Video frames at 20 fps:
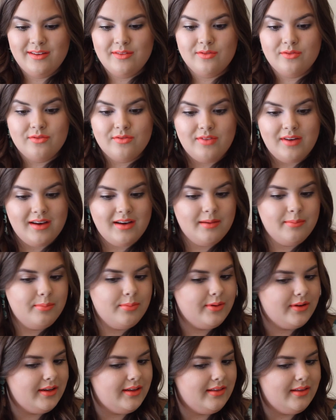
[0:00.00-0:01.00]
Very
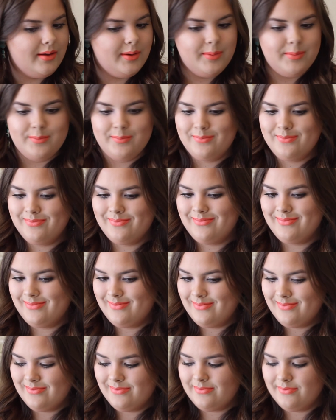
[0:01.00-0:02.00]
pretty though.
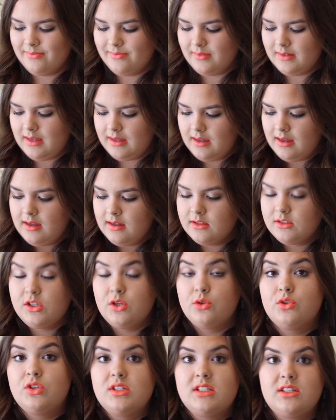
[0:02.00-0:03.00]

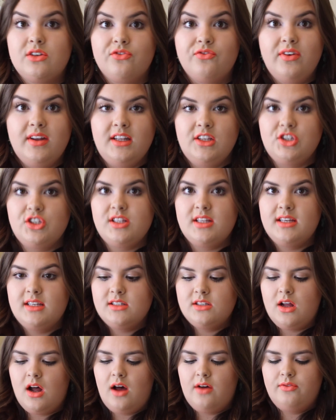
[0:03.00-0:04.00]
So just to finish
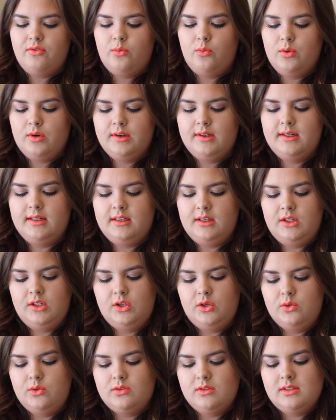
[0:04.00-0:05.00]
things off, we're going to
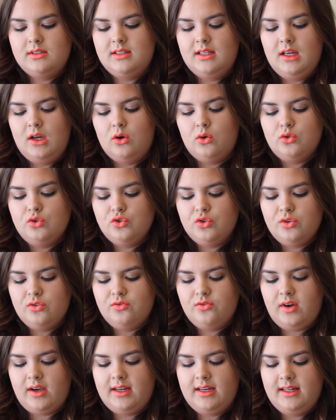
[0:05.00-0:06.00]
use the Ultra
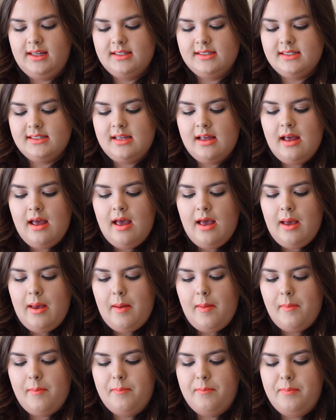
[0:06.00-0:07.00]
Radiance
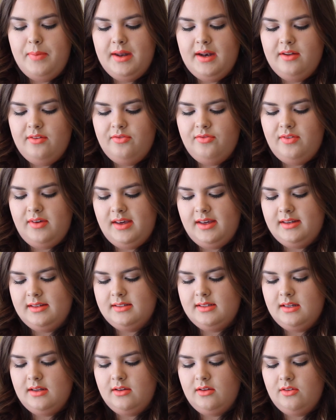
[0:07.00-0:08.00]

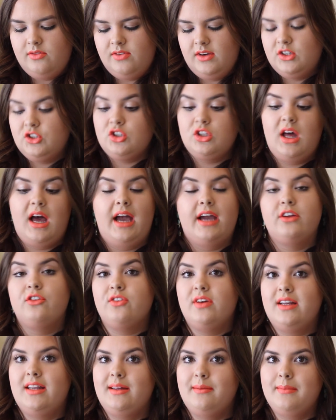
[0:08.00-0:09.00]
Benefit Facial
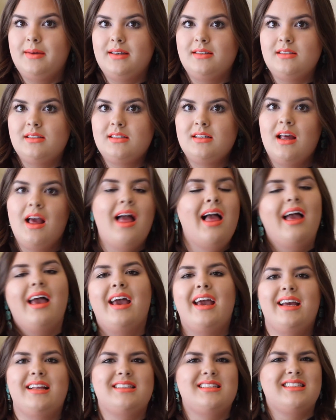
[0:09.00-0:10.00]
Hydrating Mist.
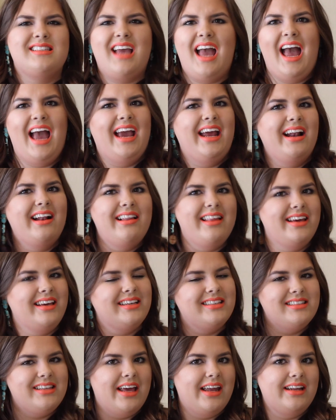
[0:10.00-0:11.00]
It's kind of like
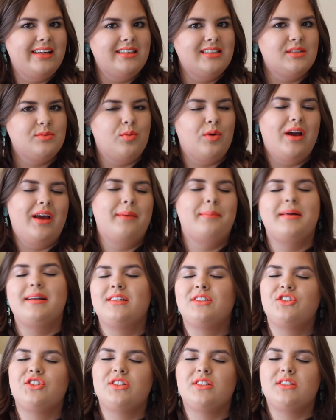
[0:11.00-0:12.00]
a setting spray, but
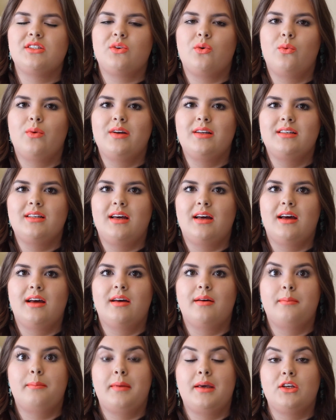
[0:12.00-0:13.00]
it's just going
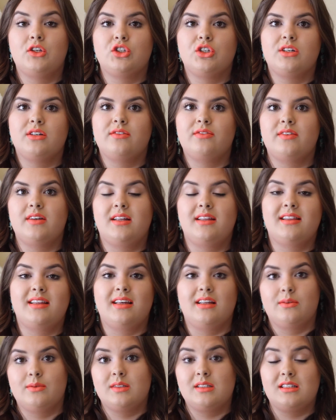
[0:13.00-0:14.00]
to make sure if
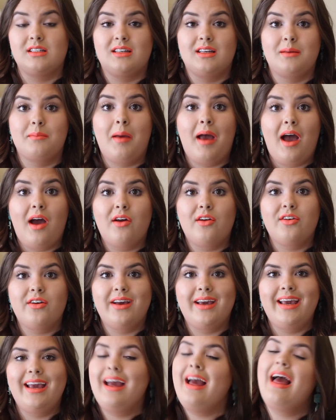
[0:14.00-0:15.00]
anything was looking
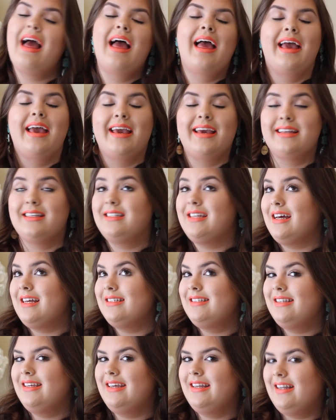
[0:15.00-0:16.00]
powdery, it
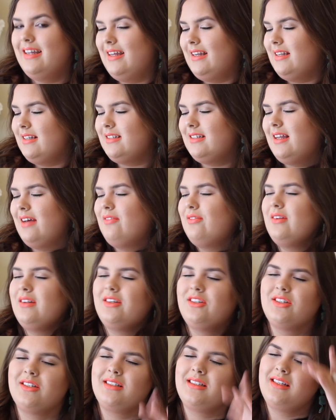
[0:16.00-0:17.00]
doesn't, and it
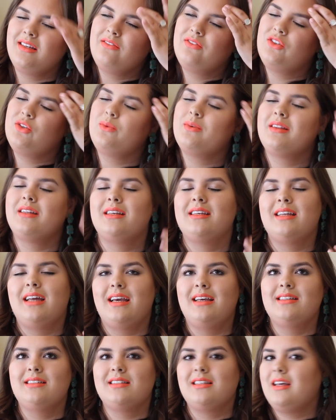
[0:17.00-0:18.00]
definitely just leaves you with a
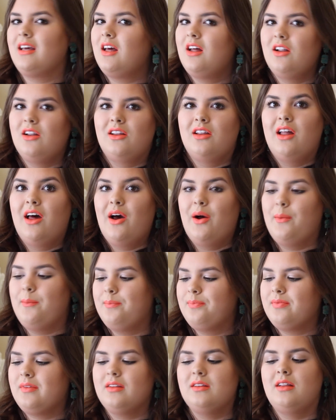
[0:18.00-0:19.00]
nice glow.
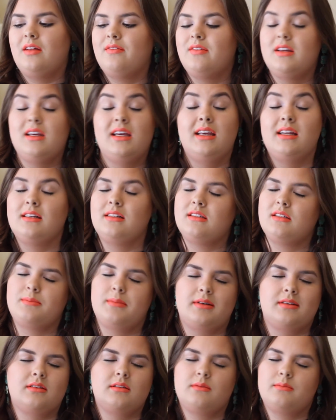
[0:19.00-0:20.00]
I love it, and it
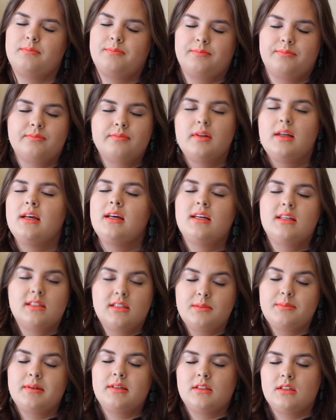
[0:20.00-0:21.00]
smells.
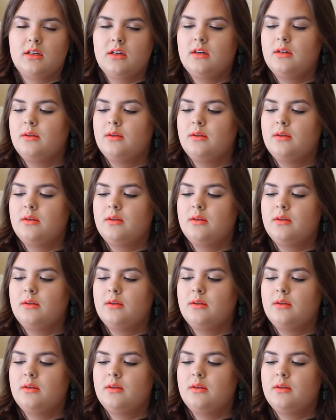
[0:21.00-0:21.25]
It smells